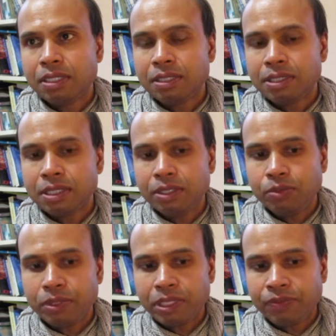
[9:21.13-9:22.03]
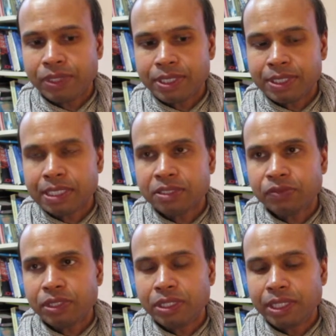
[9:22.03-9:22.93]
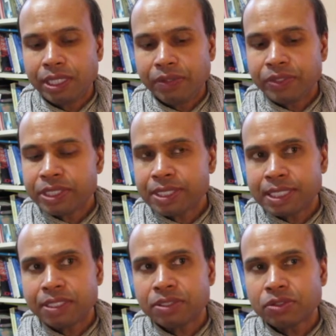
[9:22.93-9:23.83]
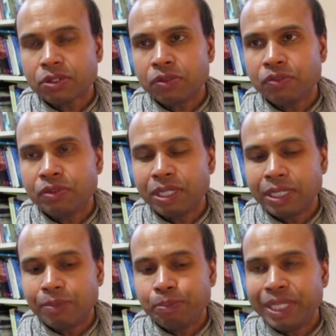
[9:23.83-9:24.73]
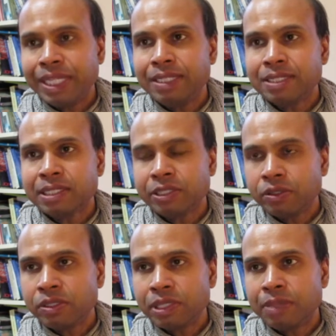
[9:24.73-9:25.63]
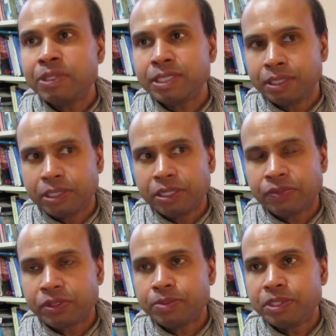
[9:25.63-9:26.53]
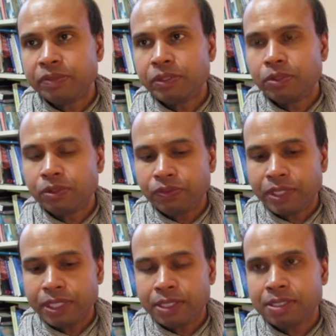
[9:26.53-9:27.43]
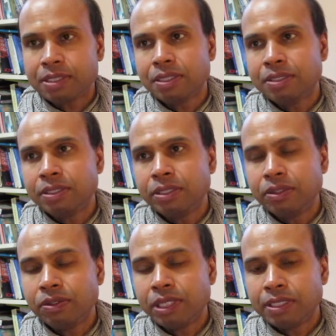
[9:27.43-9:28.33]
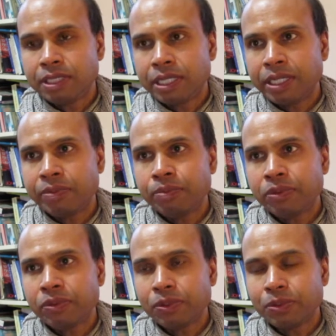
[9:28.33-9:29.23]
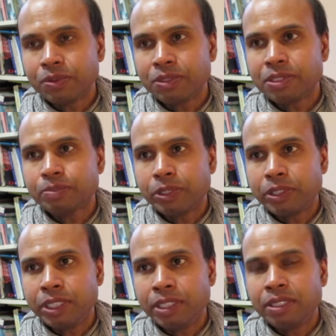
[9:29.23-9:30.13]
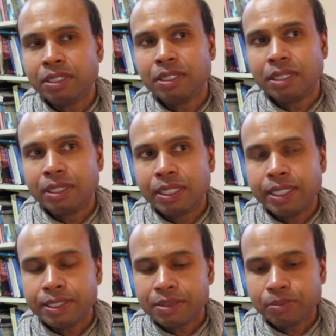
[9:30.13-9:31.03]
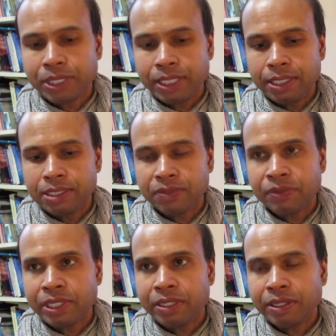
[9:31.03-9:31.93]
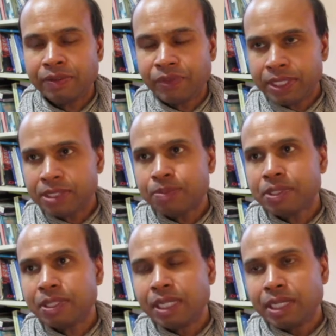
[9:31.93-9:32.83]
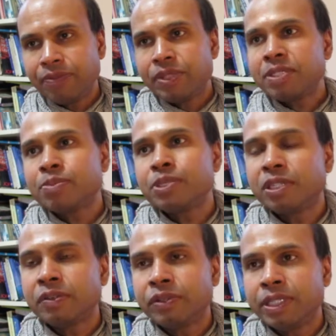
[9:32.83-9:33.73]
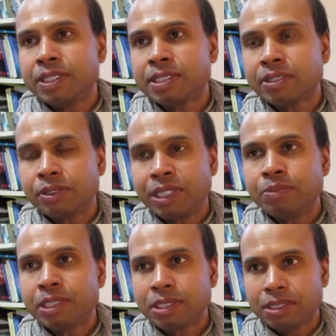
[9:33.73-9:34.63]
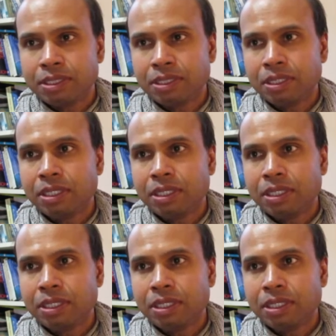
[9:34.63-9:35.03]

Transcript: You see, if there's a sense of if there's a sense of being still limited after observing all of these, you know, time, thoughts, body, aches and pains. If there, if this, if this observing is still limited,